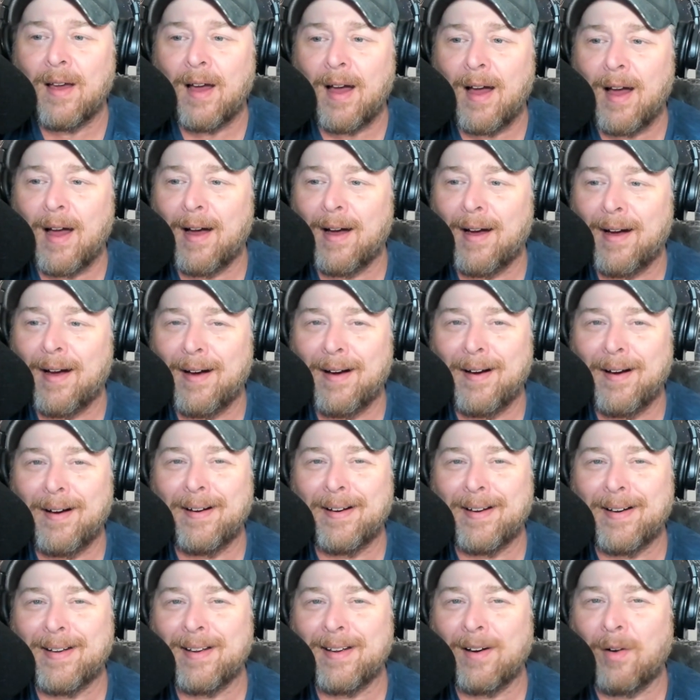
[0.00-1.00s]

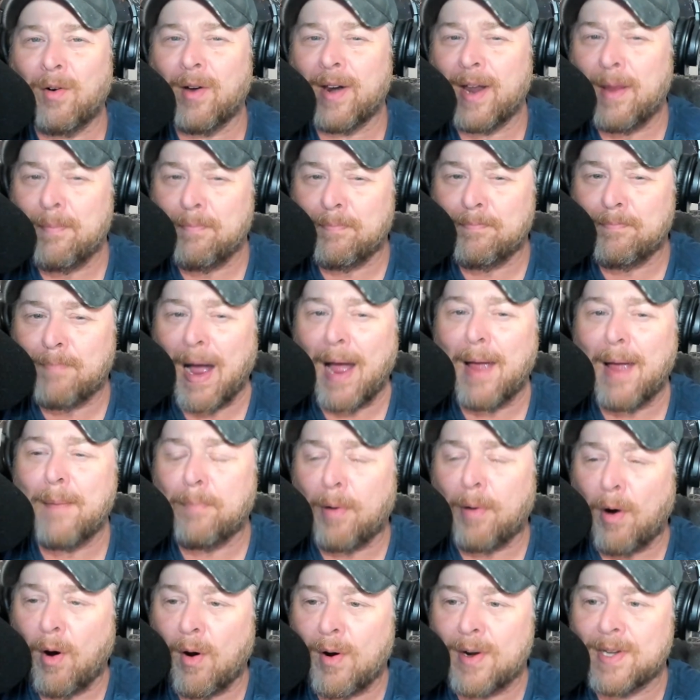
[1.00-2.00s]
on a
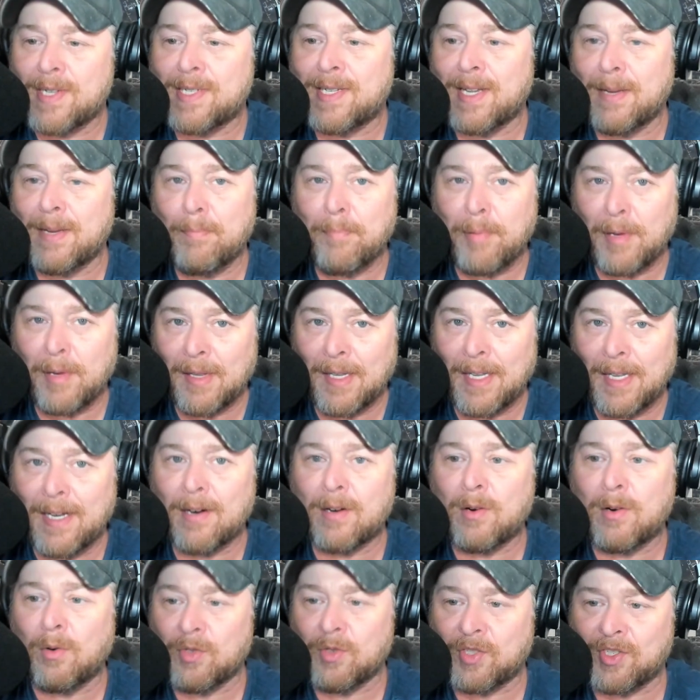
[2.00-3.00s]
bipartisan
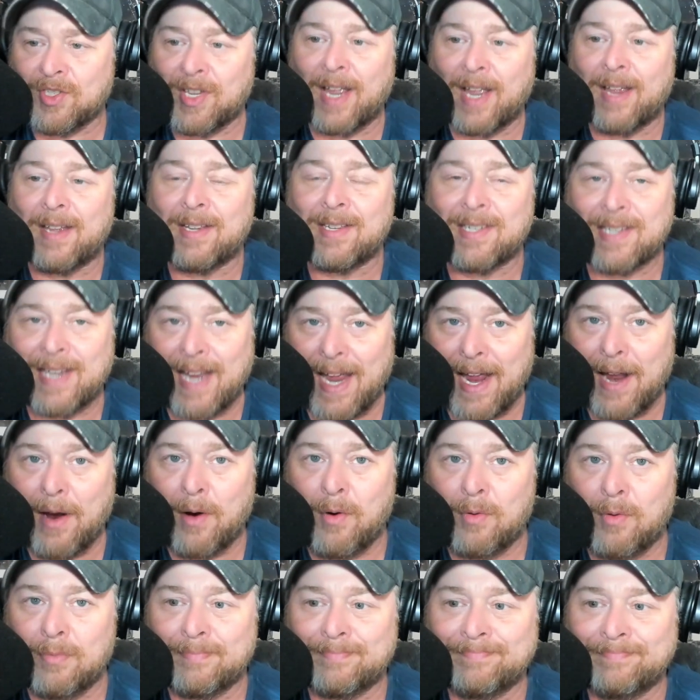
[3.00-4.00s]
political
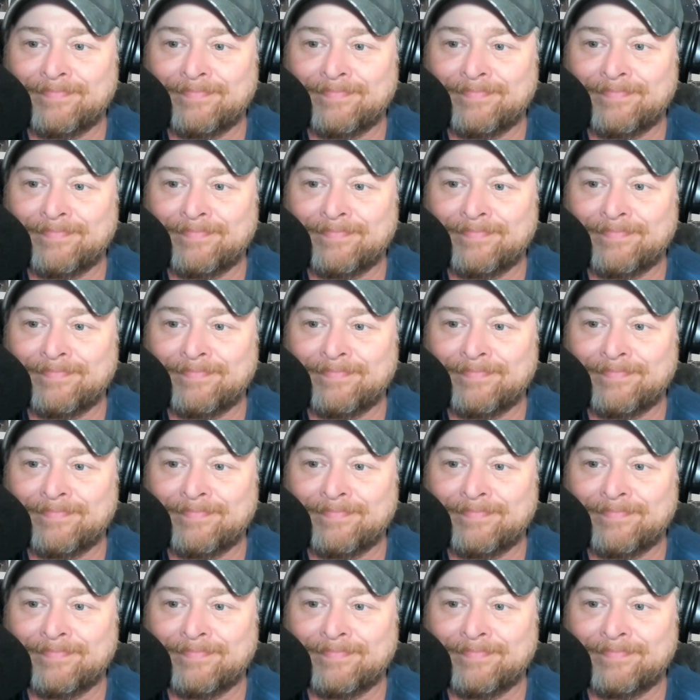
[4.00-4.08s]
scale.